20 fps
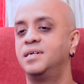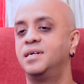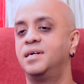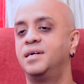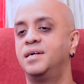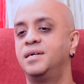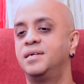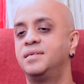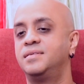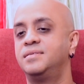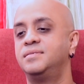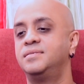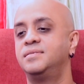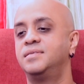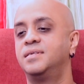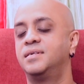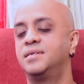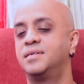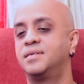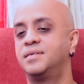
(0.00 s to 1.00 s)

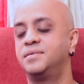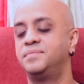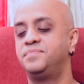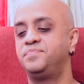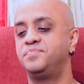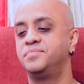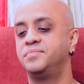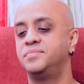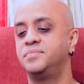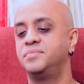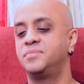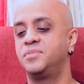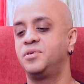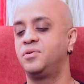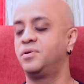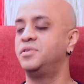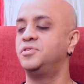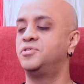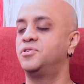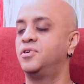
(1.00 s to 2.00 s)
and
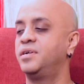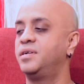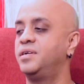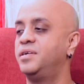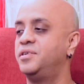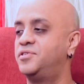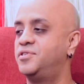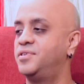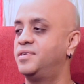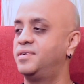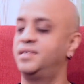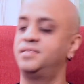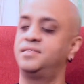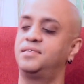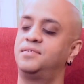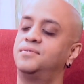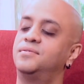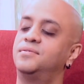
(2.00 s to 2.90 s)
you're enjoying each year as it